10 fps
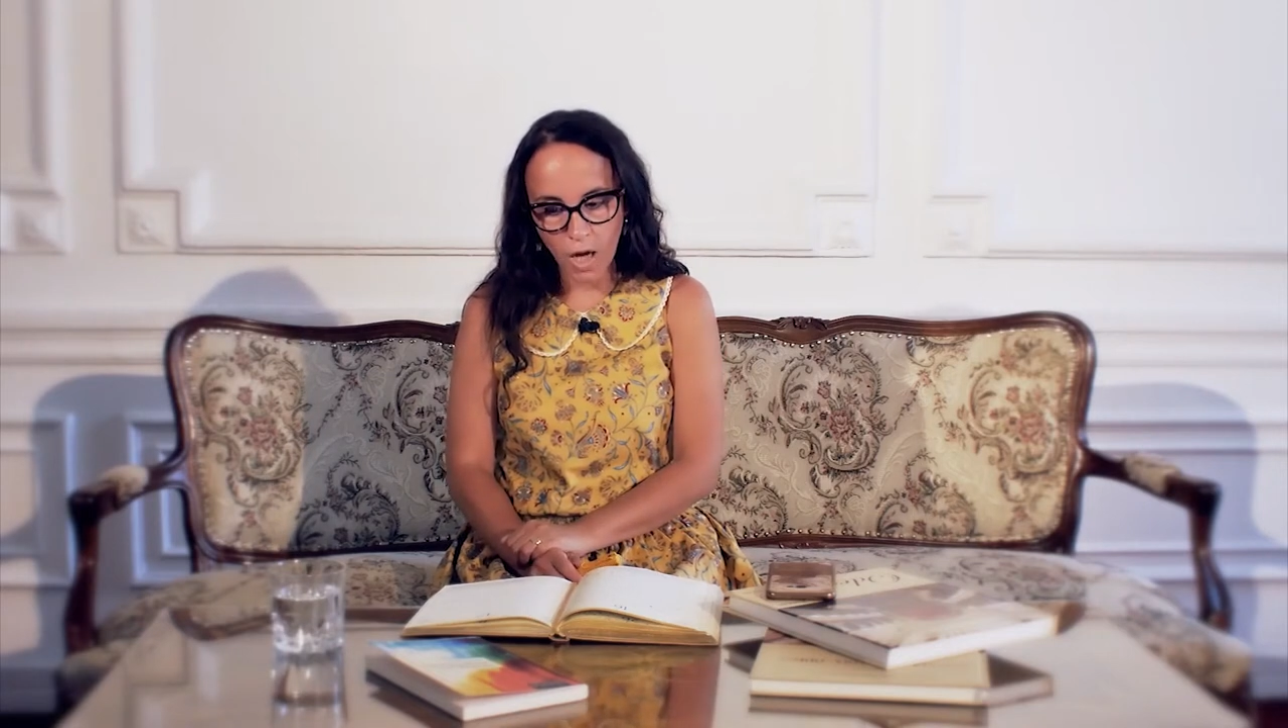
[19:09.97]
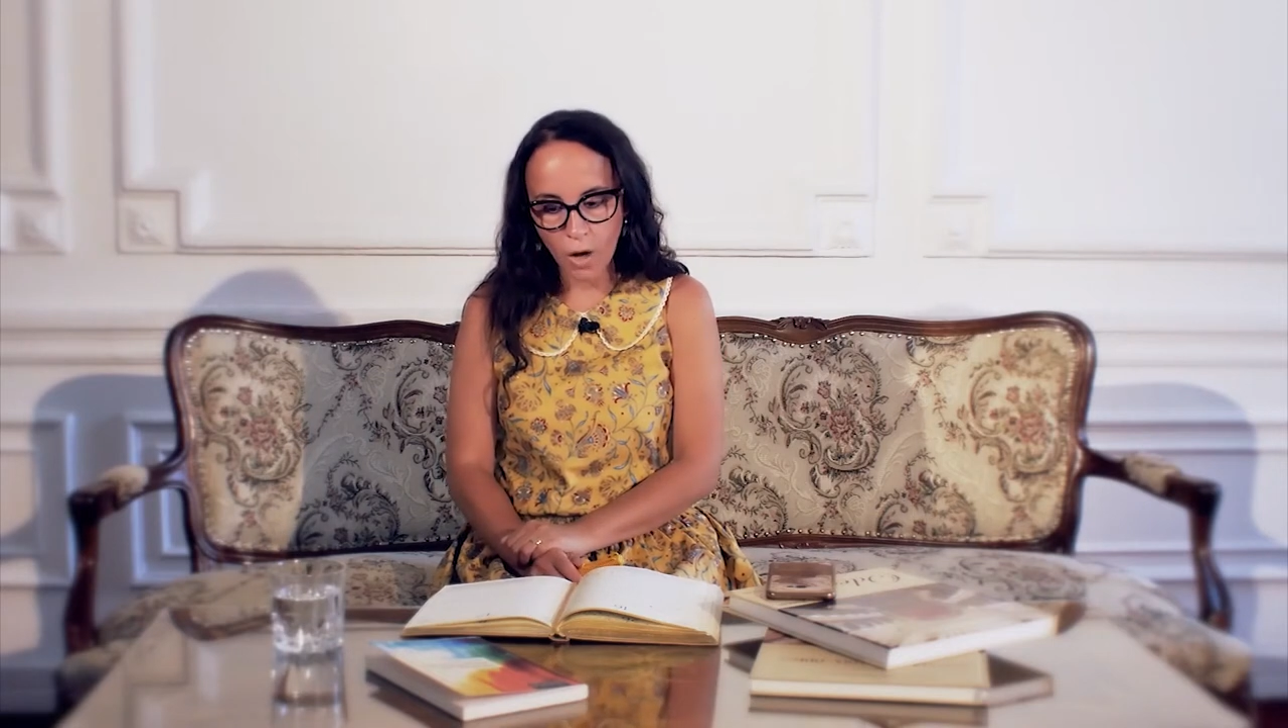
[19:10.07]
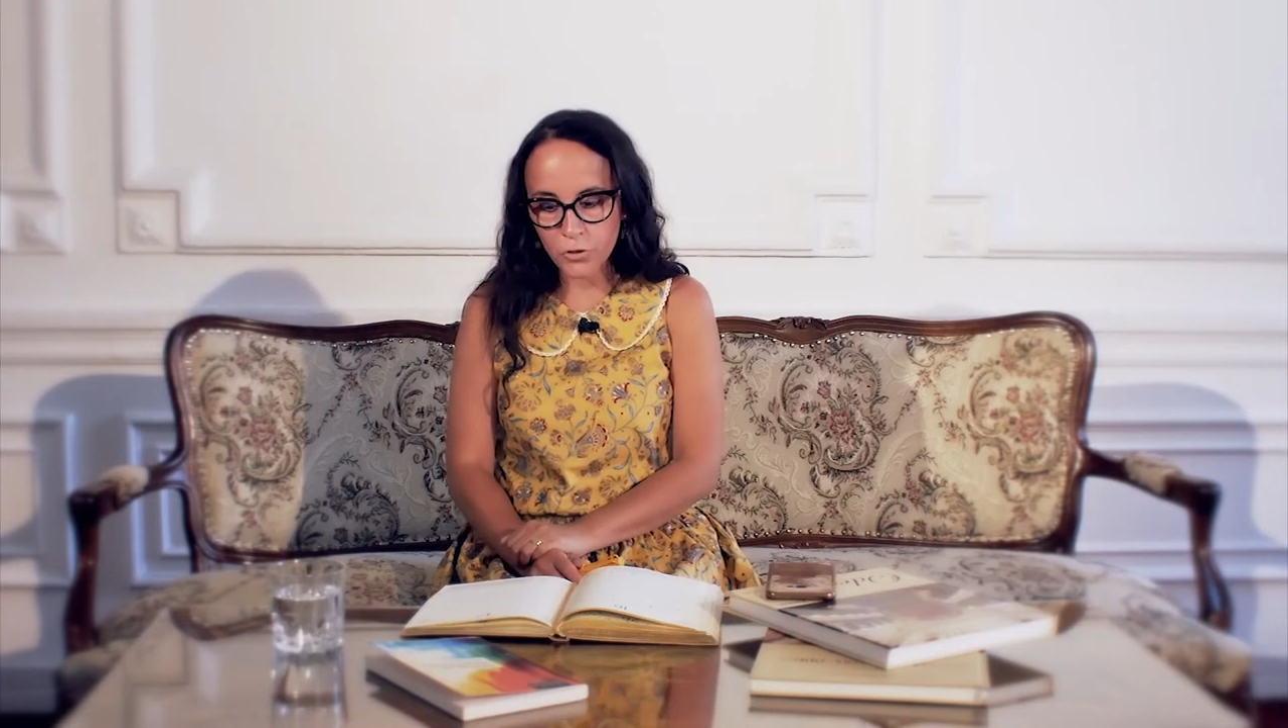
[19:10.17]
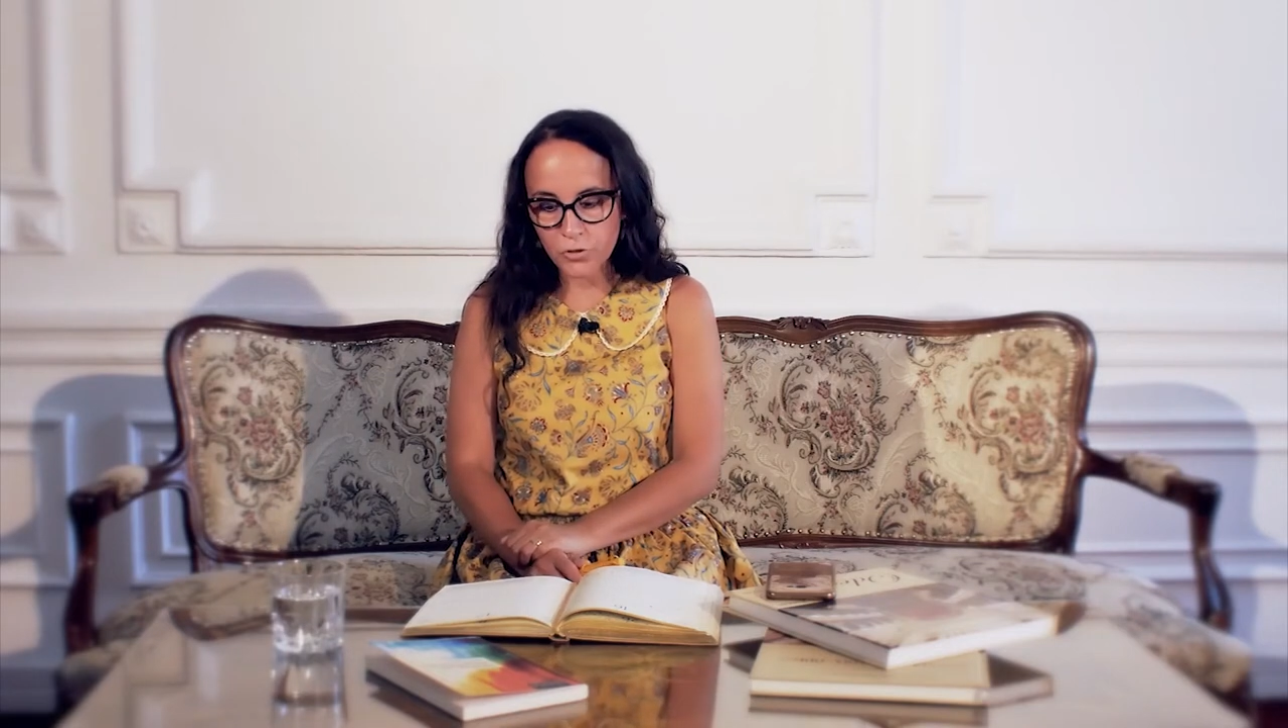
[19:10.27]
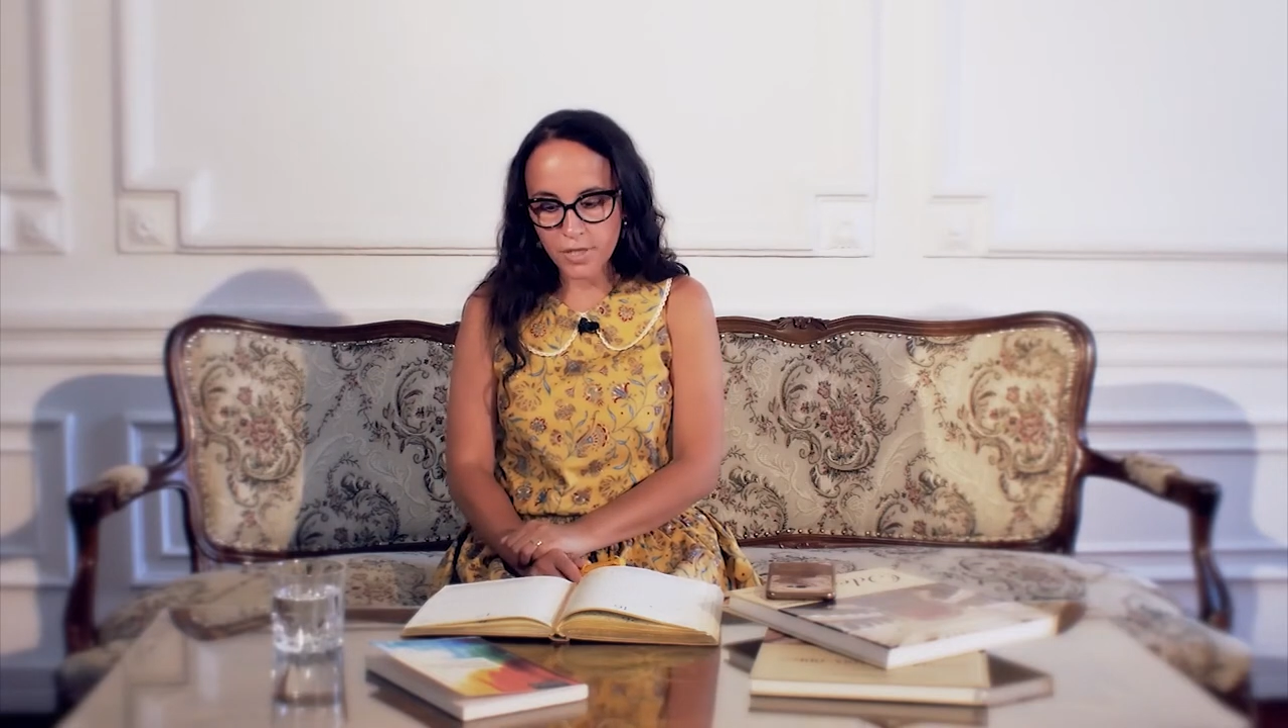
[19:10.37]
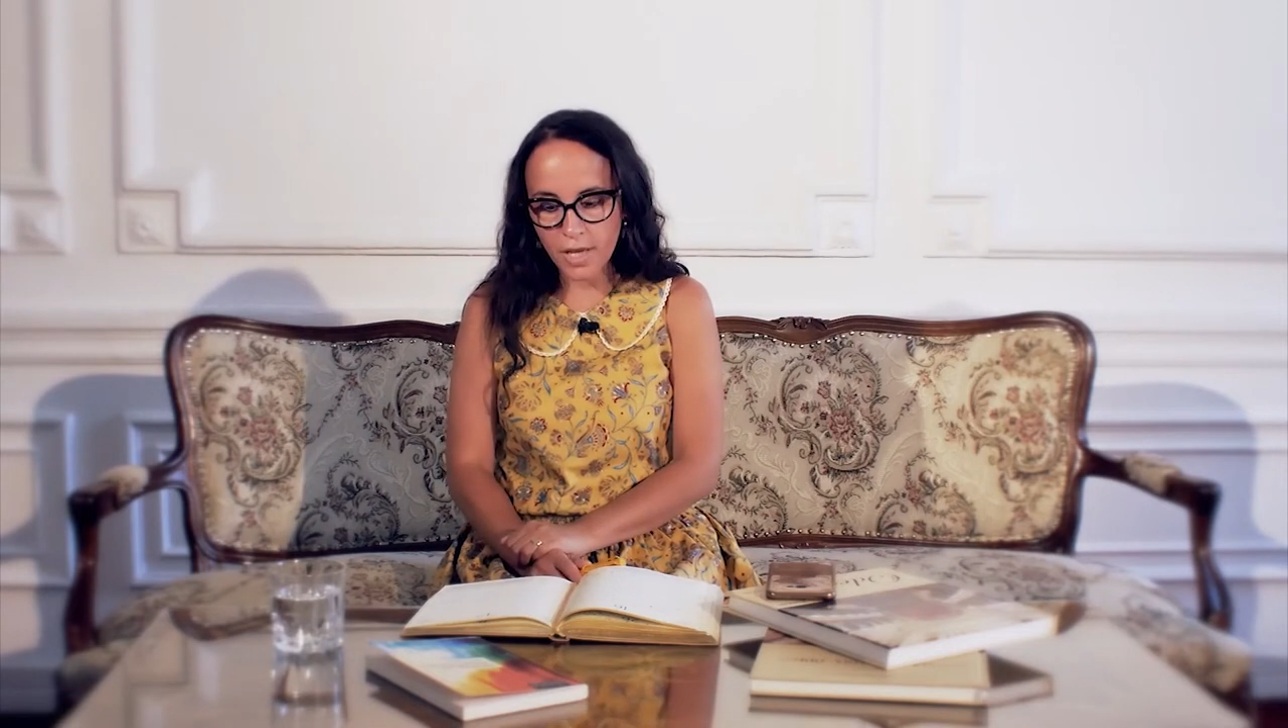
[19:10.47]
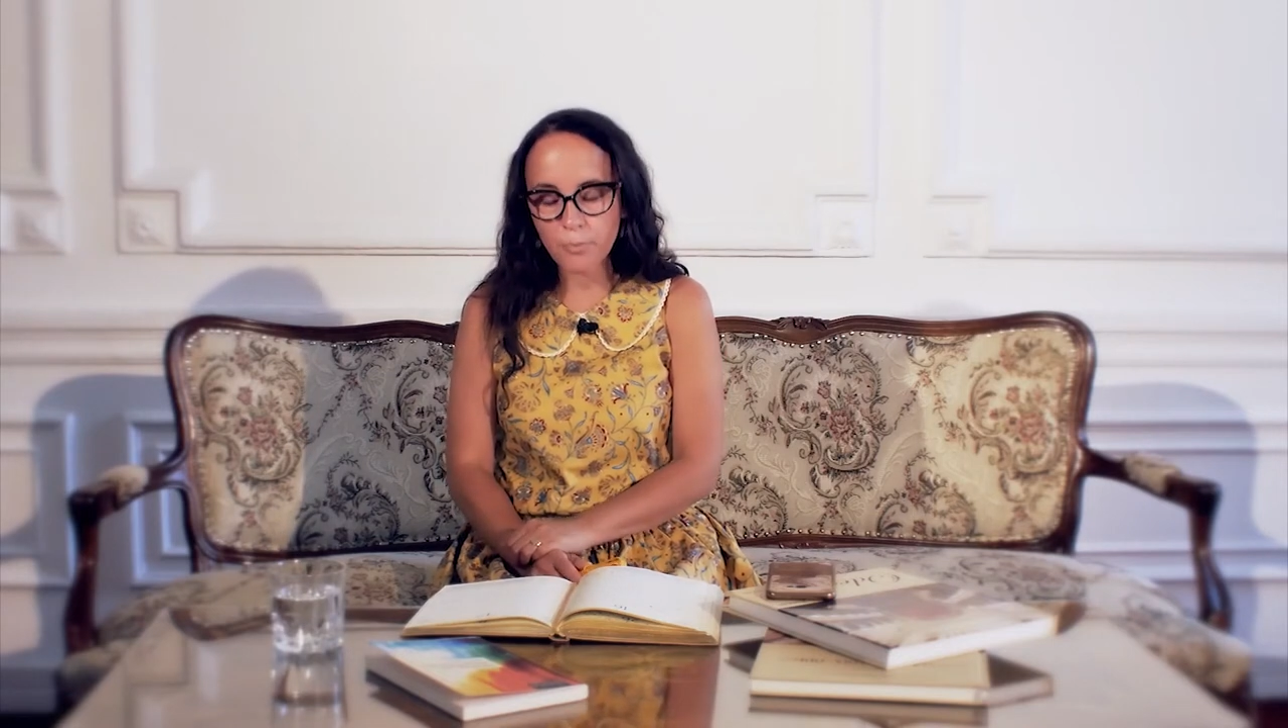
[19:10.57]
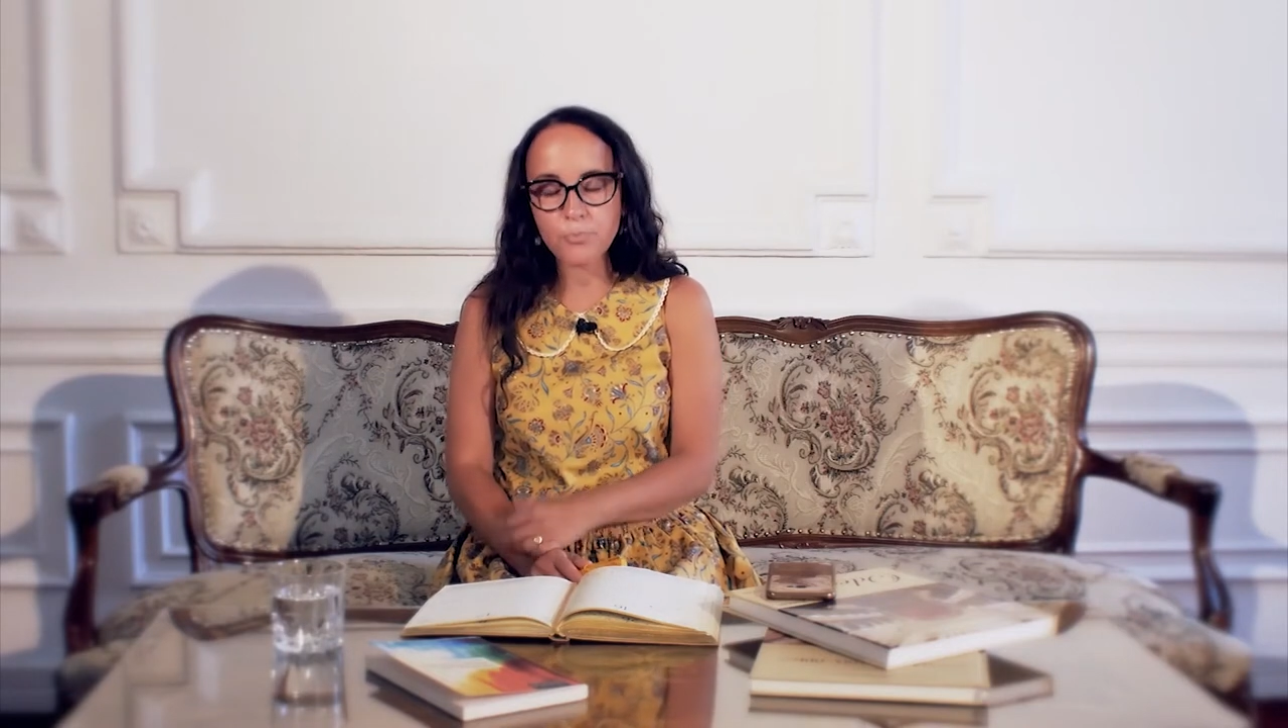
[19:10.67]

how to say,